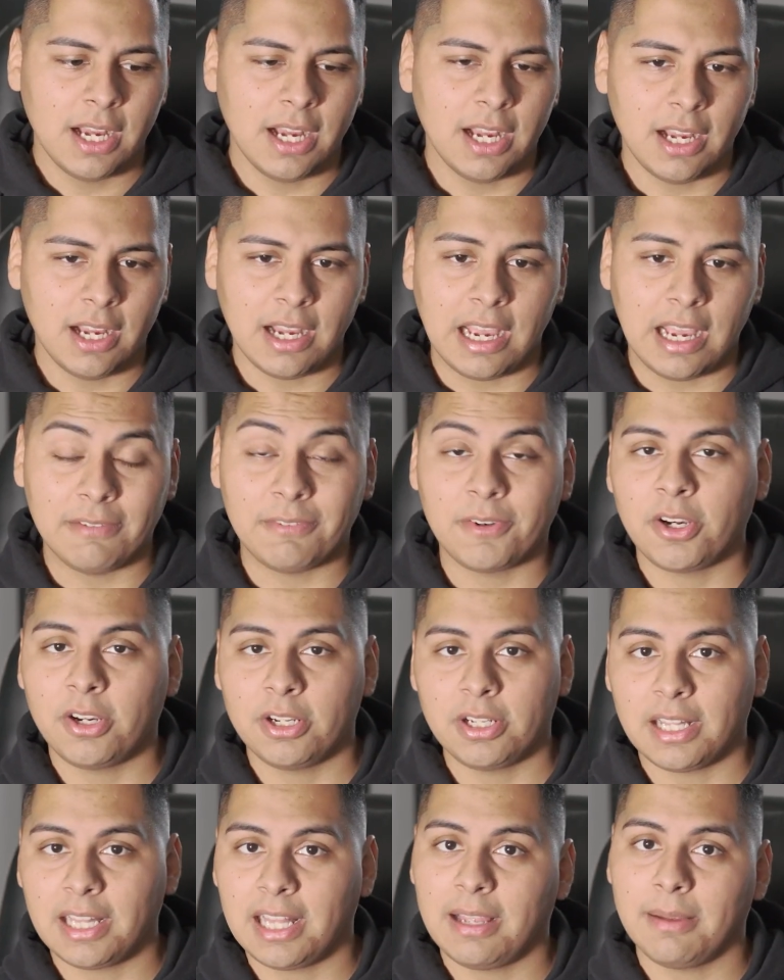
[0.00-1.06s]
I've
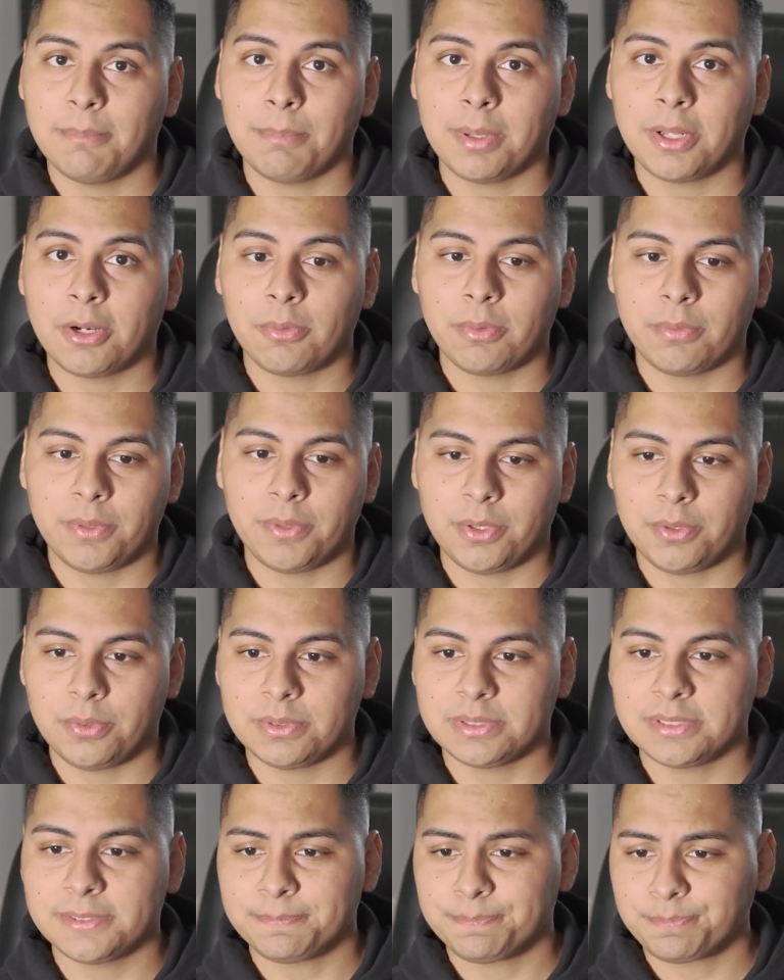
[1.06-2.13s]
heard a lot better
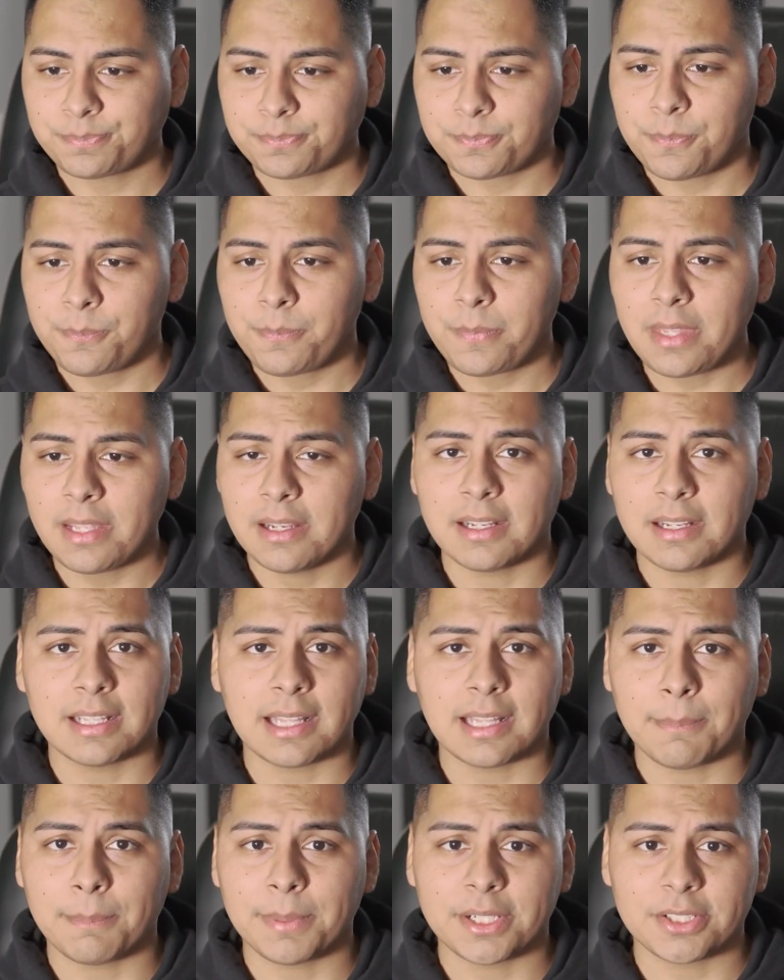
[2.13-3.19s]
reviews, a
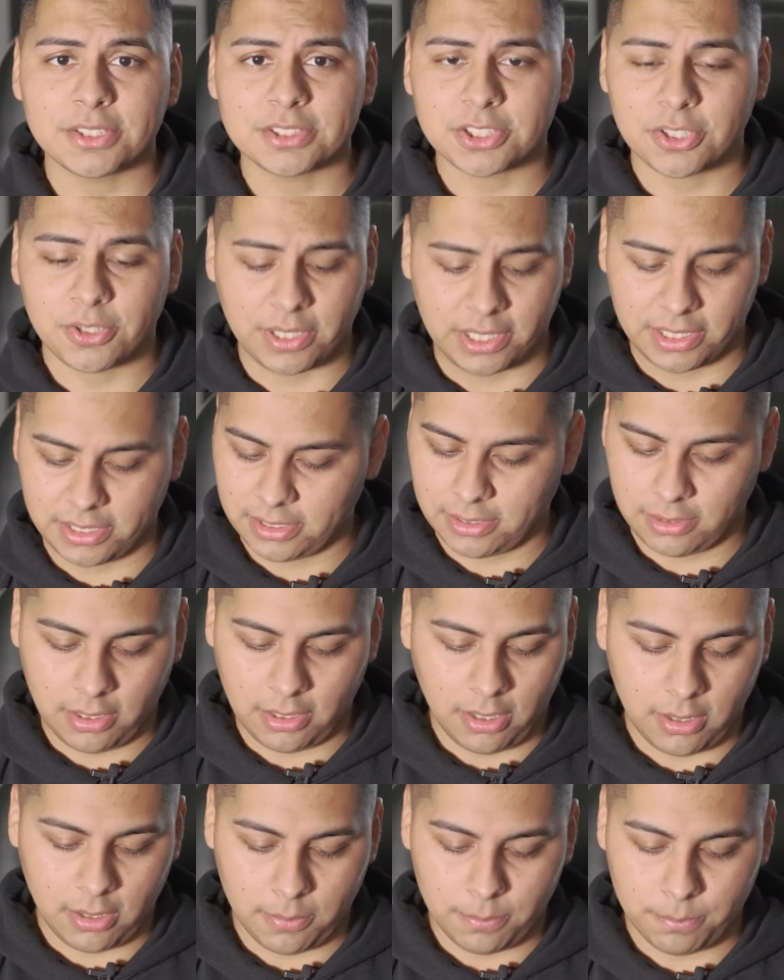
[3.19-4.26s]
lot bigger
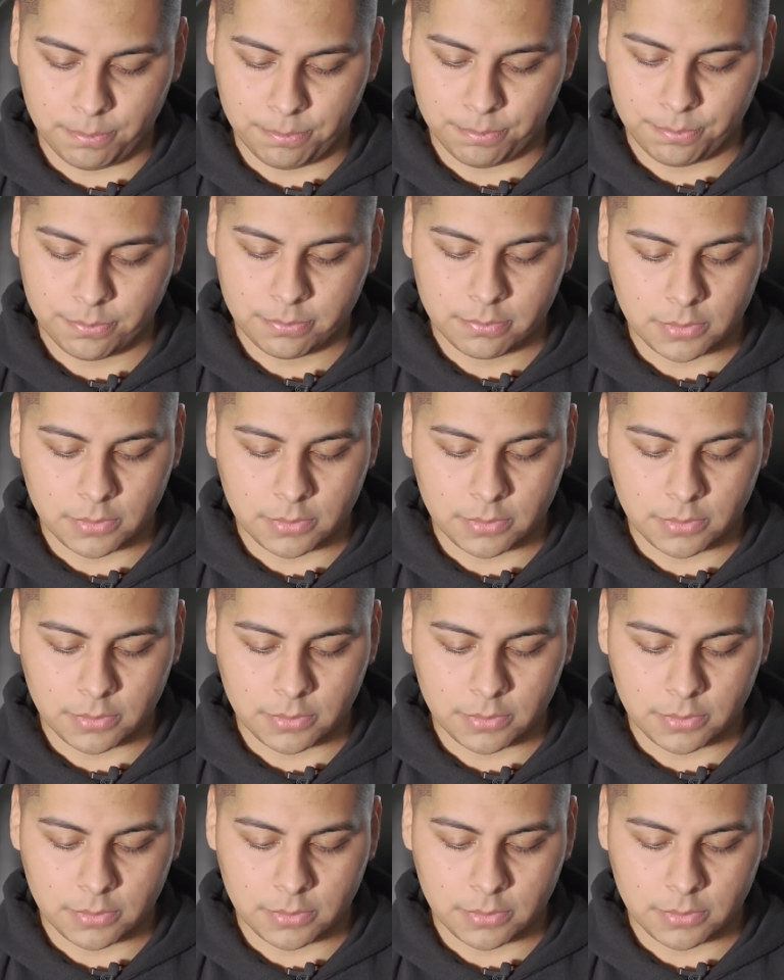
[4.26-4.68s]
screen.